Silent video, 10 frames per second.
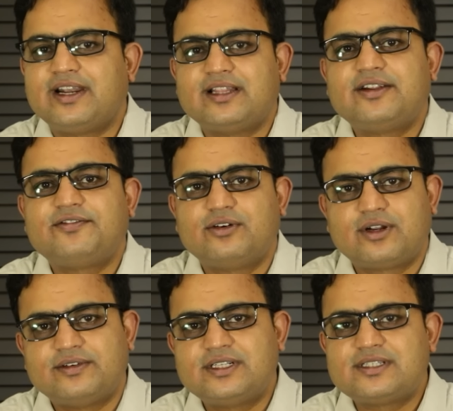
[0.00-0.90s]
another 4
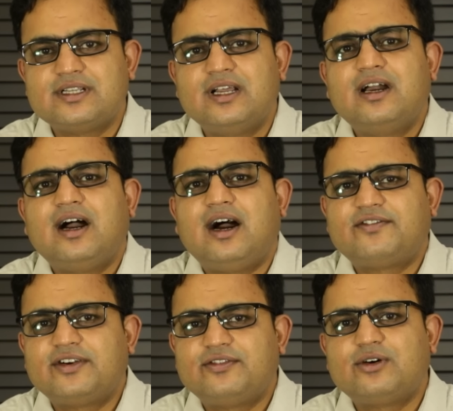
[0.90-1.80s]
hours.
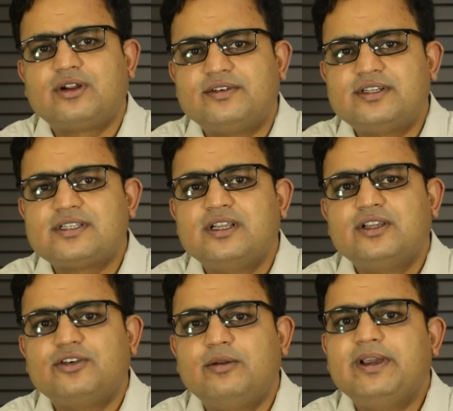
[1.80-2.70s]
After 4 hours,
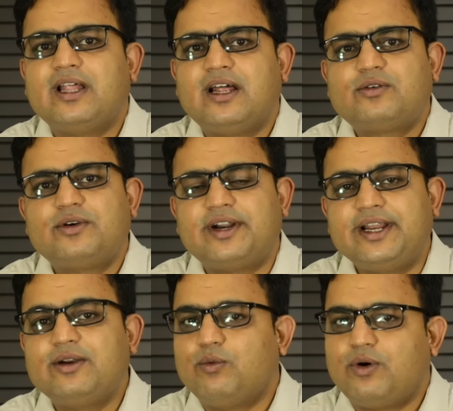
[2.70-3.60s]
you will be allowed to
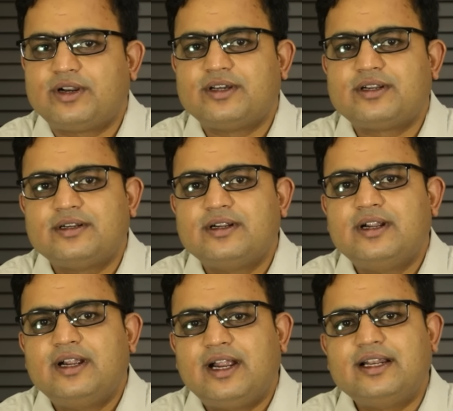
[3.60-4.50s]
drink water
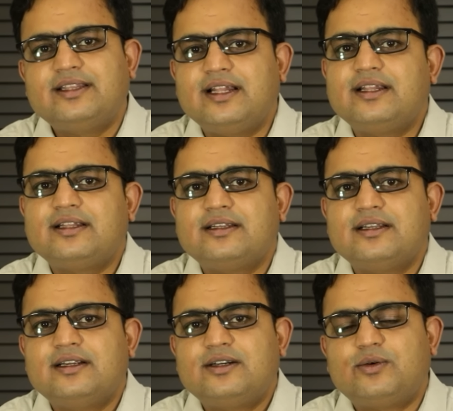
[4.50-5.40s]
and then
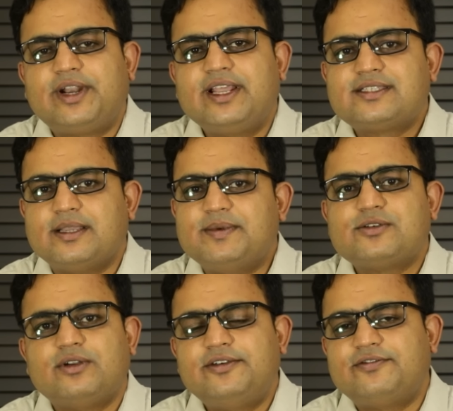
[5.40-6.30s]
to take
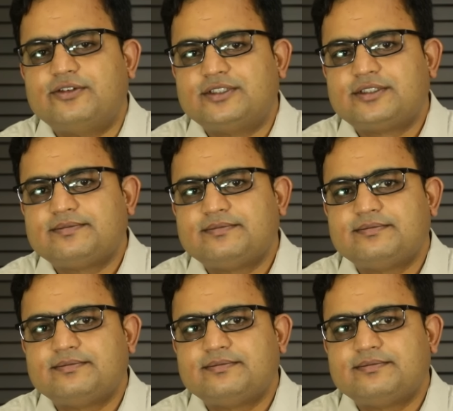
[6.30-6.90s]
semi-solid foods.